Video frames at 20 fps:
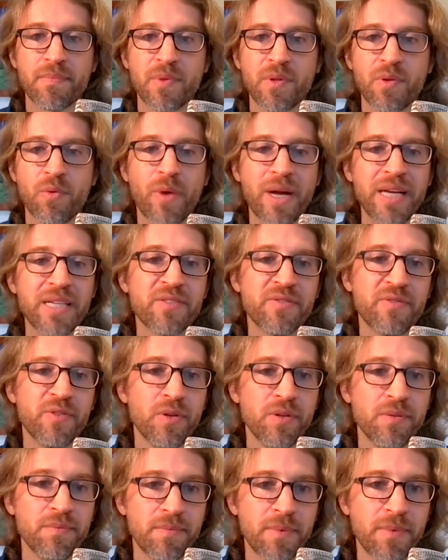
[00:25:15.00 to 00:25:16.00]

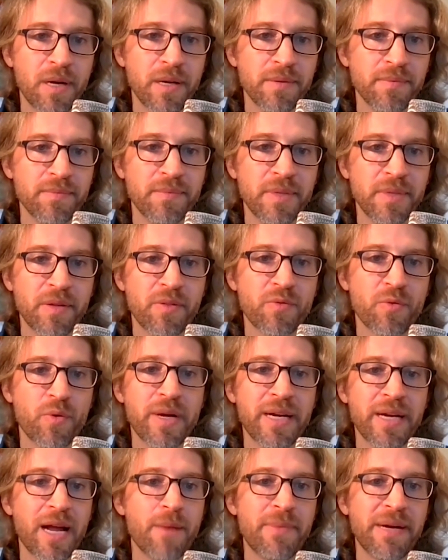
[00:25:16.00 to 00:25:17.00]
wasteful, on
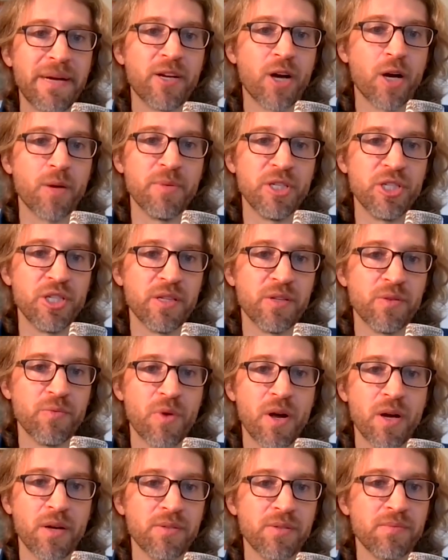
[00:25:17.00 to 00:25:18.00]
throwing out my garbage in the
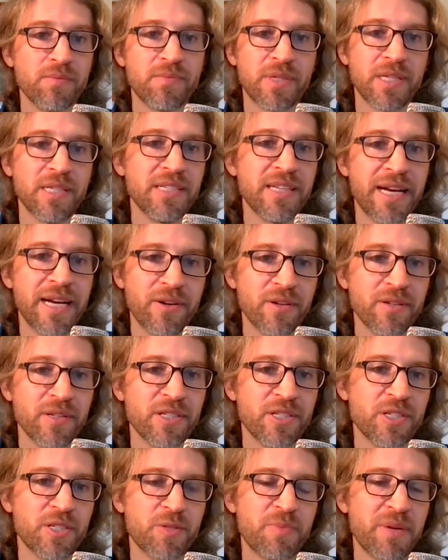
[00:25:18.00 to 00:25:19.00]
wrong container.
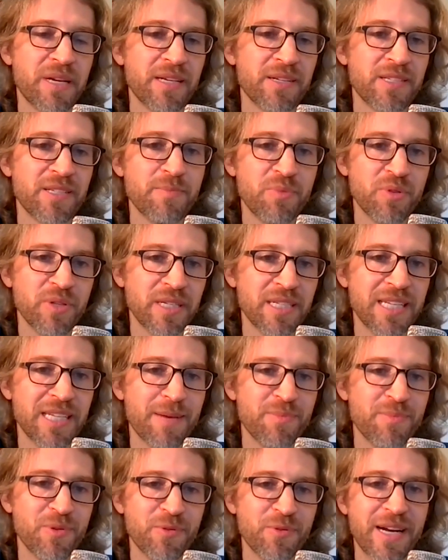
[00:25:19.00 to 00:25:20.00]
Let's just pick a simple
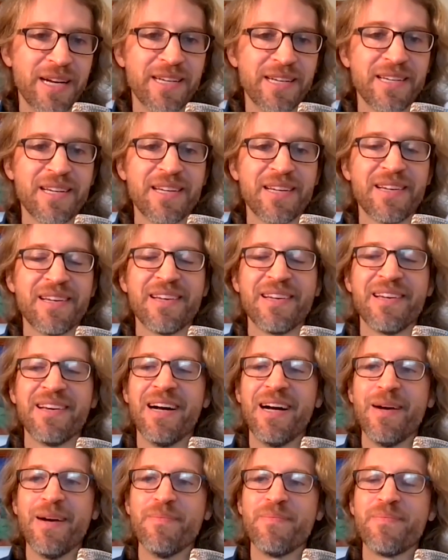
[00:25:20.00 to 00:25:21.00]
example, right?
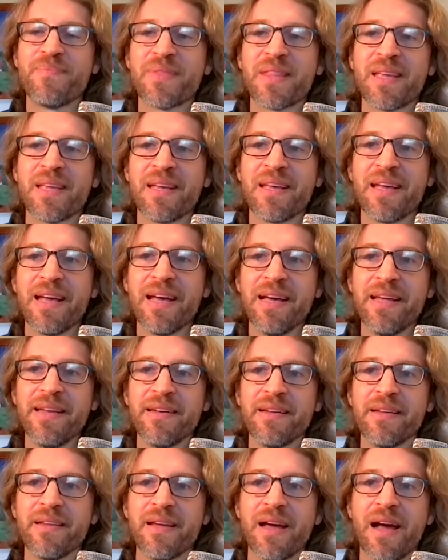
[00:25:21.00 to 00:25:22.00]

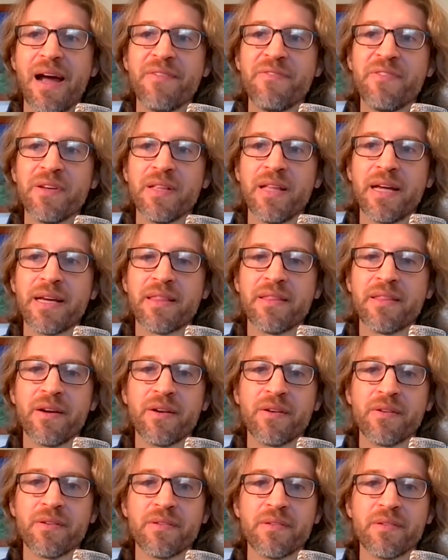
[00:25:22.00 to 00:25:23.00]
And I feel like
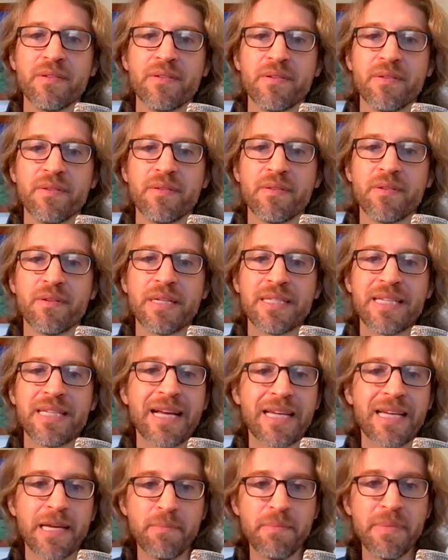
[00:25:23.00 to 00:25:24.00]
they're
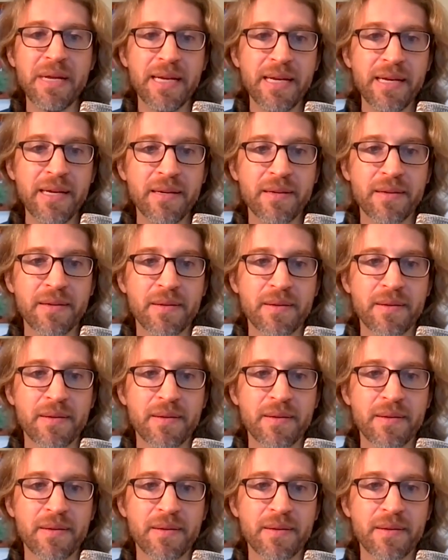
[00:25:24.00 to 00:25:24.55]
attacking me,